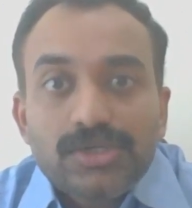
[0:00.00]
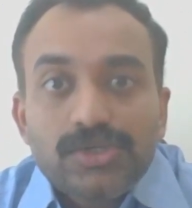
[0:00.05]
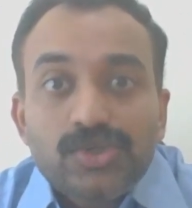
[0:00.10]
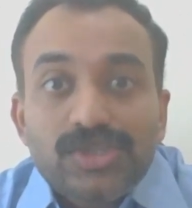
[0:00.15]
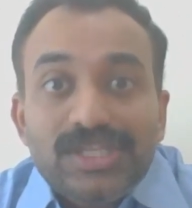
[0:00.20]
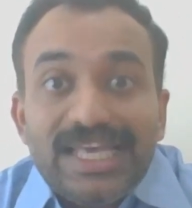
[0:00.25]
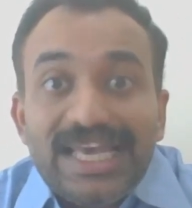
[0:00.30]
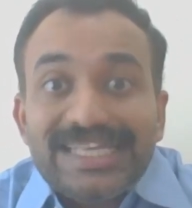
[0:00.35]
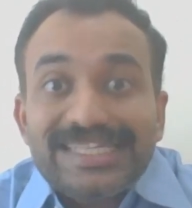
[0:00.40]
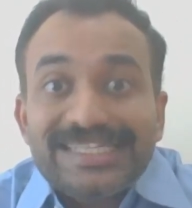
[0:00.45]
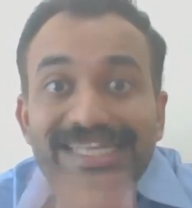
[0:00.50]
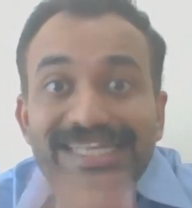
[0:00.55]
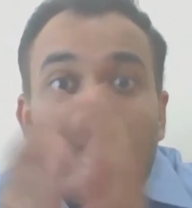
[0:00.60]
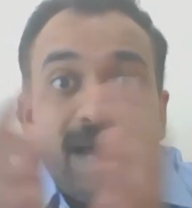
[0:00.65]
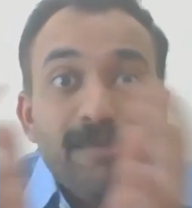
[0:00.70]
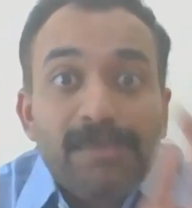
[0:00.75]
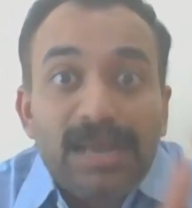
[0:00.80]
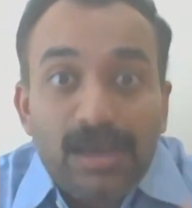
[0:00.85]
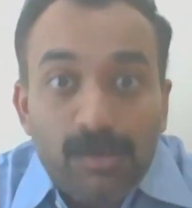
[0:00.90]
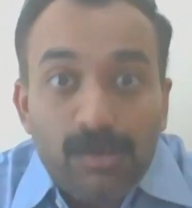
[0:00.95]
to the
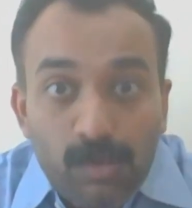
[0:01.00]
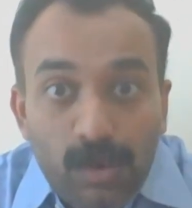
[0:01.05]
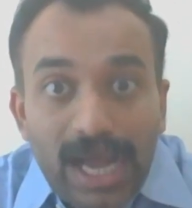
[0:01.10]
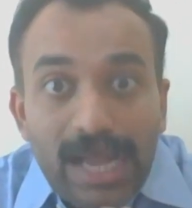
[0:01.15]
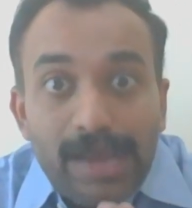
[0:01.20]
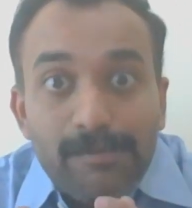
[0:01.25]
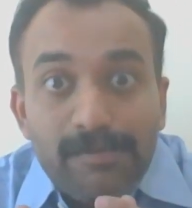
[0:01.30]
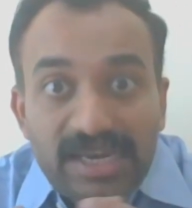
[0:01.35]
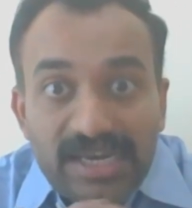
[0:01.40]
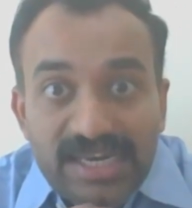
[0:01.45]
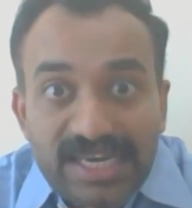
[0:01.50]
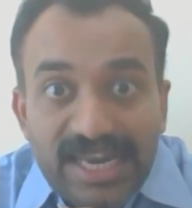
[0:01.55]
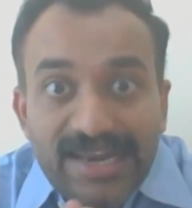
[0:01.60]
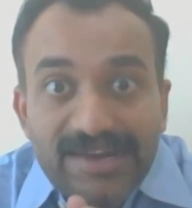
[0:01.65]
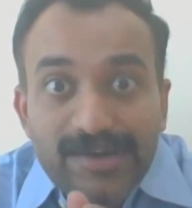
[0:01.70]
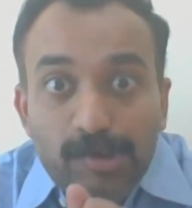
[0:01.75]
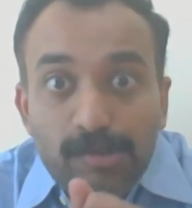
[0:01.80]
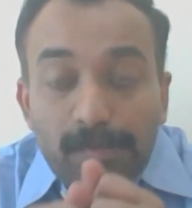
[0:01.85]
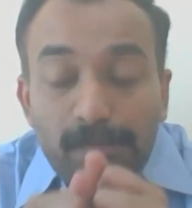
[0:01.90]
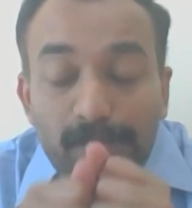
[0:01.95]
exam environment
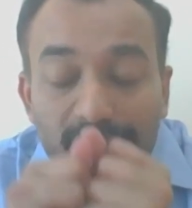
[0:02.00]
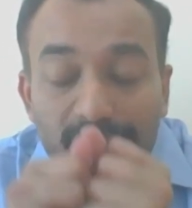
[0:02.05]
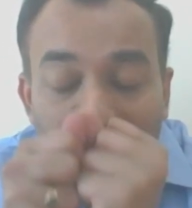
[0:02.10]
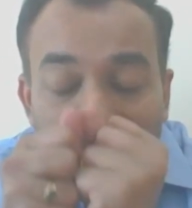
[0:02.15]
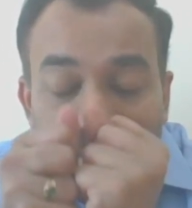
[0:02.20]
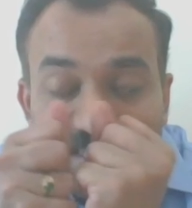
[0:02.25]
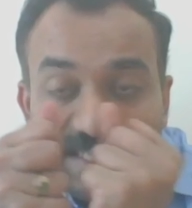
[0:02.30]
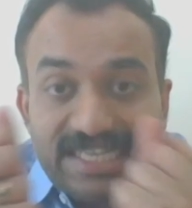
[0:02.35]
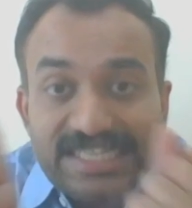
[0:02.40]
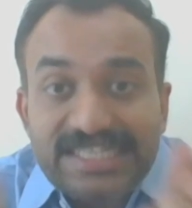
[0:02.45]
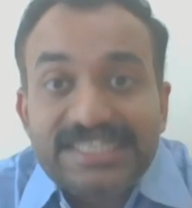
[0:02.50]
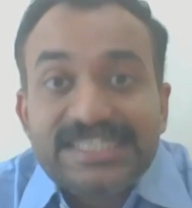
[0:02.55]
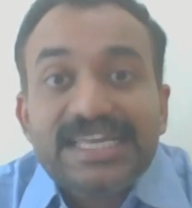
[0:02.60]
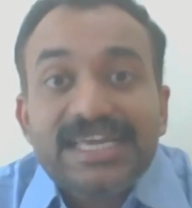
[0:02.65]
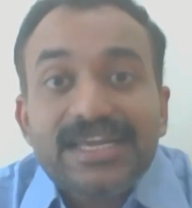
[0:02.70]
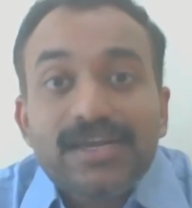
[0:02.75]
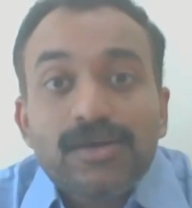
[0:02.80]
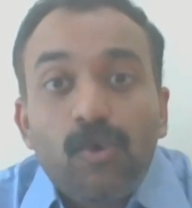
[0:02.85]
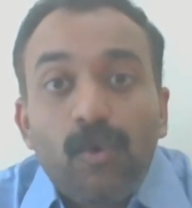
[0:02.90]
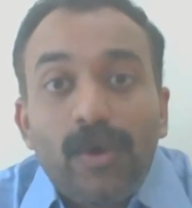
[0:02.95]
and to be
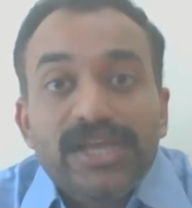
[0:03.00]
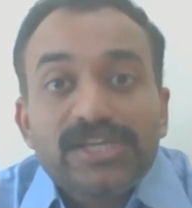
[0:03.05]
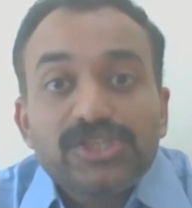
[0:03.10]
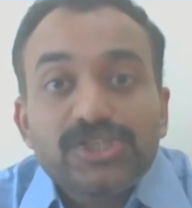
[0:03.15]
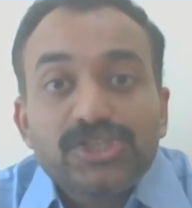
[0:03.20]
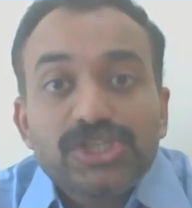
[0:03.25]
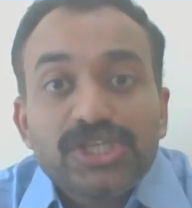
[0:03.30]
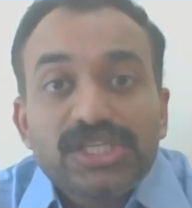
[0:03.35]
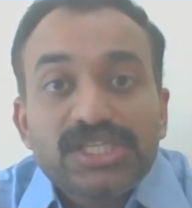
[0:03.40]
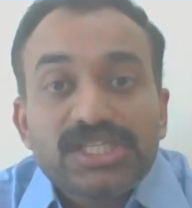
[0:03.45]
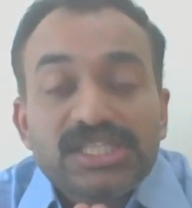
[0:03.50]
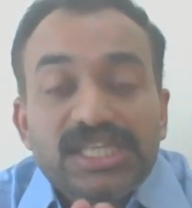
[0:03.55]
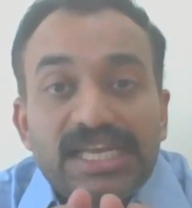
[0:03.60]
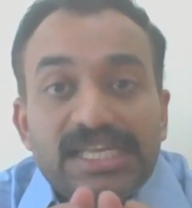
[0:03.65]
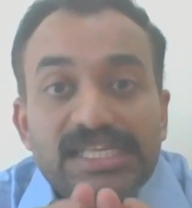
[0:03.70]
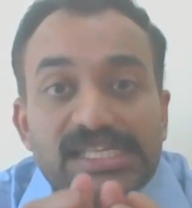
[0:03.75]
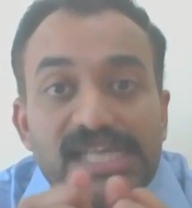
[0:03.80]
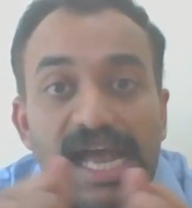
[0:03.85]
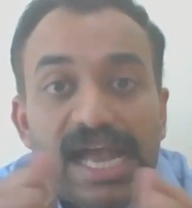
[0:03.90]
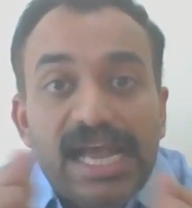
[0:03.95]
practicing questions
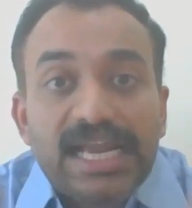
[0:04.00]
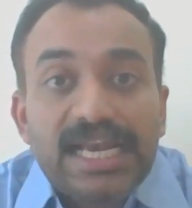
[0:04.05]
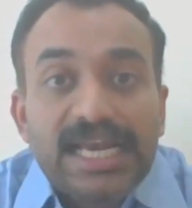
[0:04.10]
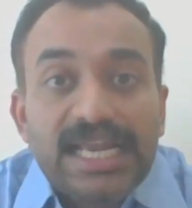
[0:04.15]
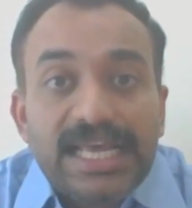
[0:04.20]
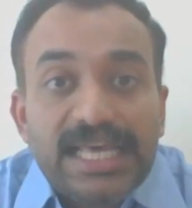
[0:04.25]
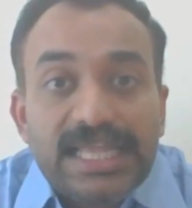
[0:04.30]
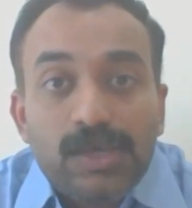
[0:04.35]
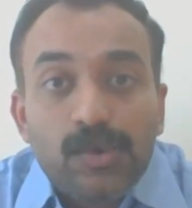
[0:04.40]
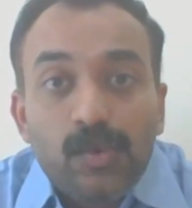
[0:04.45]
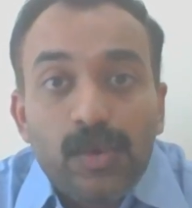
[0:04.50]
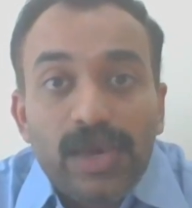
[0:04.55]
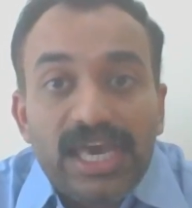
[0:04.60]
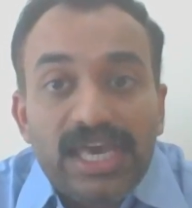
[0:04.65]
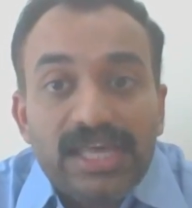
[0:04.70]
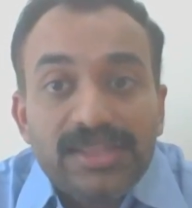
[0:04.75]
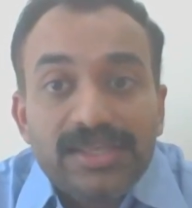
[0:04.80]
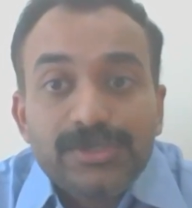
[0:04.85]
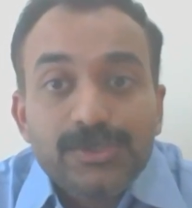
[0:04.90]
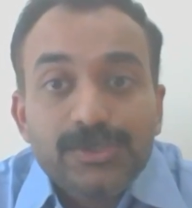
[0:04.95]
exactly the
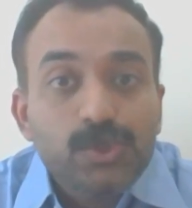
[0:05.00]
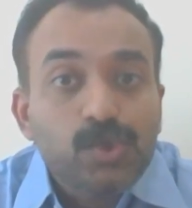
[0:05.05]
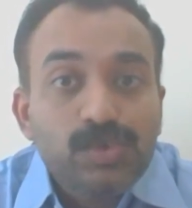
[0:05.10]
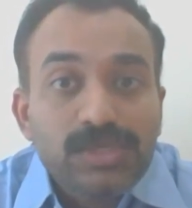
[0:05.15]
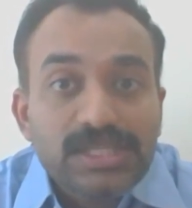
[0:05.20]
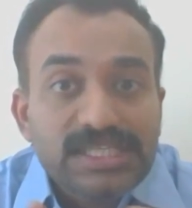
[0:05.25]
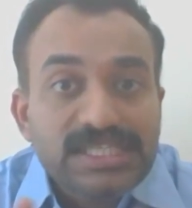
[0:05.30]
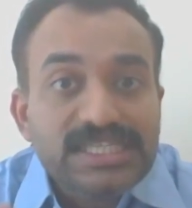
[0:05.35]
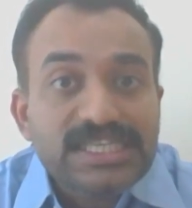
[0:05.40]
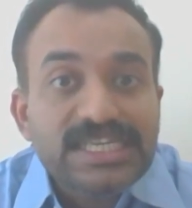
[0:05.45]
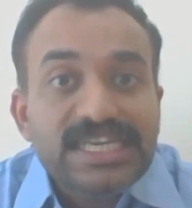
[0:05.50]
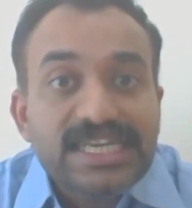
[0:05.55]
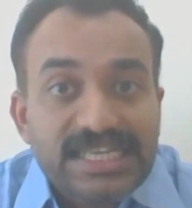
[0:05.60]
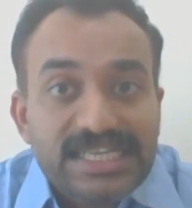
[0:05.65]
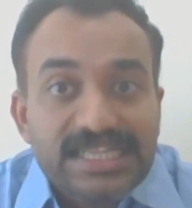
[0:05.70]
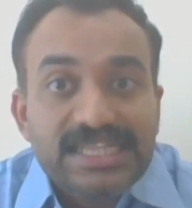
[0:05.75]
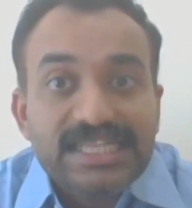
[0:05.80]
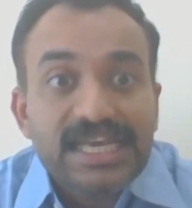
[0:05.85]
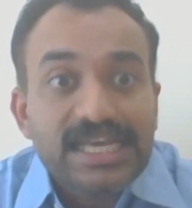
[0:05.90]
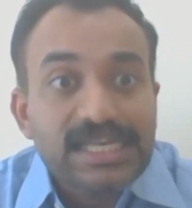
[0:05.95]
way that you will see
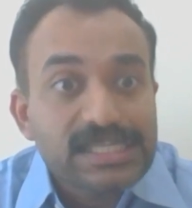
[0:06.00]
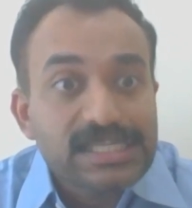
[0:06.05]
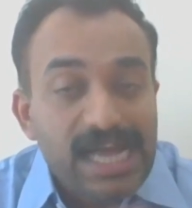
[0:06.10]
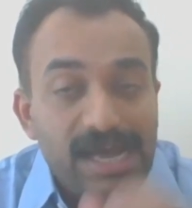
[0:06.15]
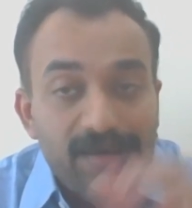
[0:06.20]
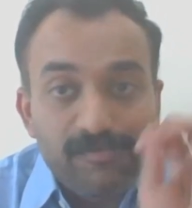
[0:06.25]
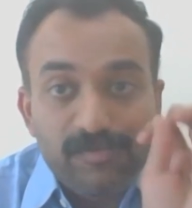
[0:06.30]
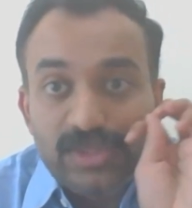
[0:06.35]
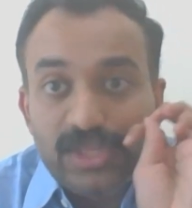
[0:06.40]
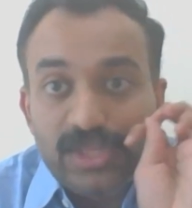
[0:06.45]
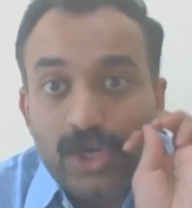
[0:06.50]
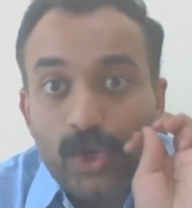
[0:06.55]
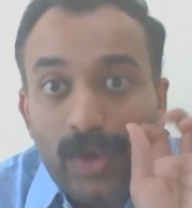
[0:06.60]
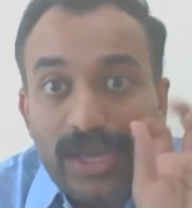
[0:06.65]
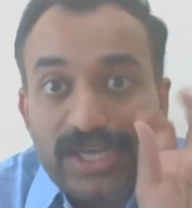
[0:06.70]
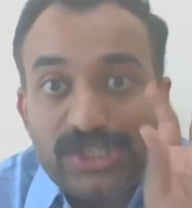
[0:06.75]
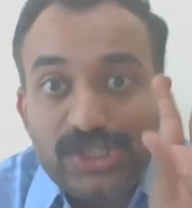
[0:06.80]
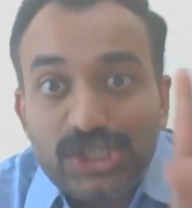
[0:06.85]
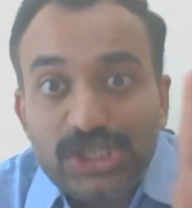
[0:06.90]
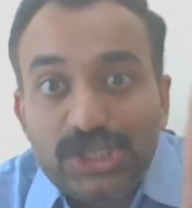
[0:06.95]
it in the exam, with the
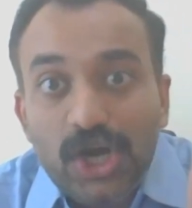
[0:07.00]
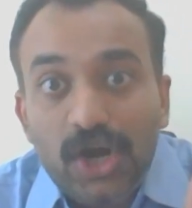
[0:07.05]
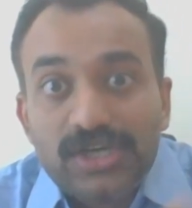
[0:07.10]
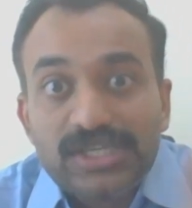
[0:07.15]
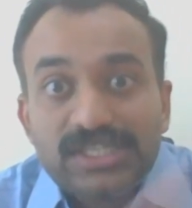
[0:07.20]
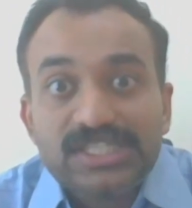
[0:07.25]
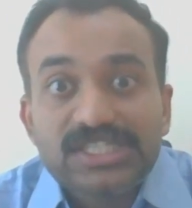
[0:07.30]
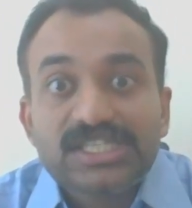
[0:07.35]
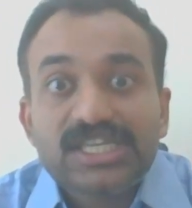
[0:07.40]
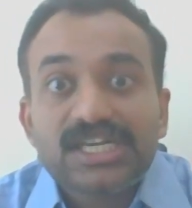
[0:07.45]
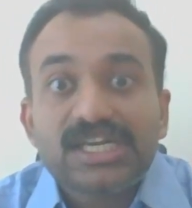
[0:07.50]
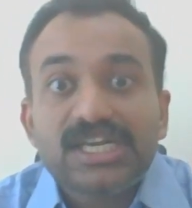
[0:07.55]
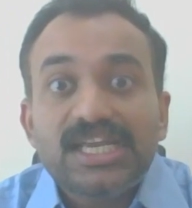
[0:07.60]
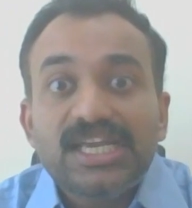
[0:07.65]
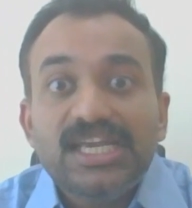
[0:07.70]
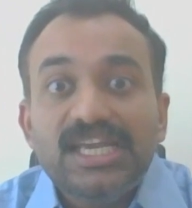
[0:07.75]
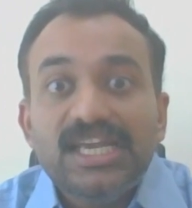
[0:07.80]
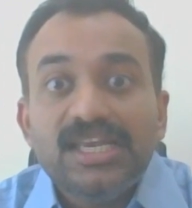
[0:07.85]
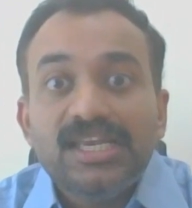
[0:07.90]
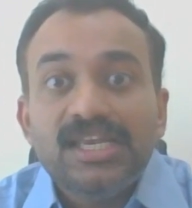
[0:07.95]
question on
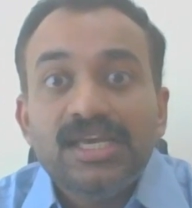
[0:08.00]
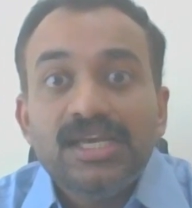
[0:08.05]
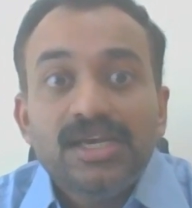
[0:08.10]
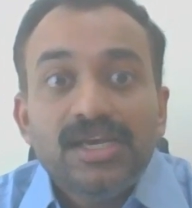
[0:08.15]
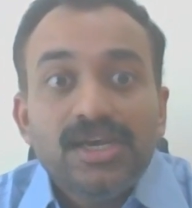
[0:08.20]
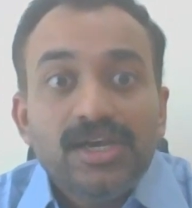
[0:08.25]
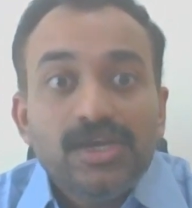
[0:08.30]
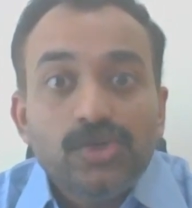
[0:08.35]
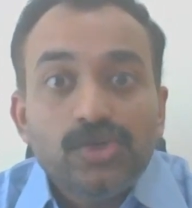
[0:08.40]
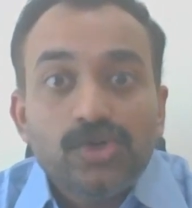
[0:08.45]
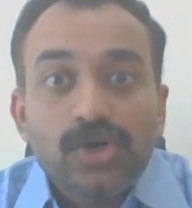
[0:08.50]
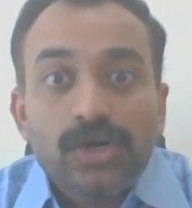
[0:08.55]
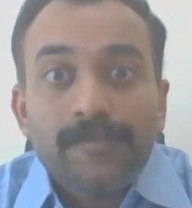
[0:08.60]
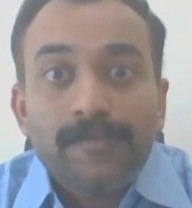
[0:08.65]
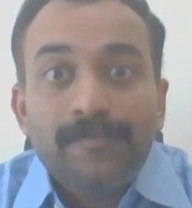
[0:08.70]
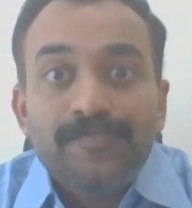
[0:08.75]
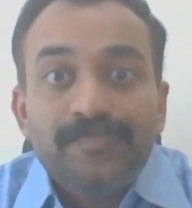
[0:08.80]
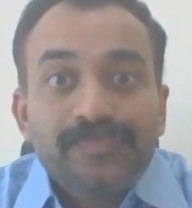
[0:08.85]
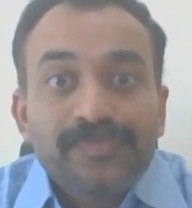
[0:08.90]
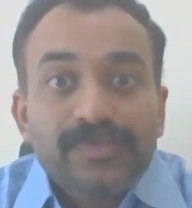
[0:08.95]
screen, you're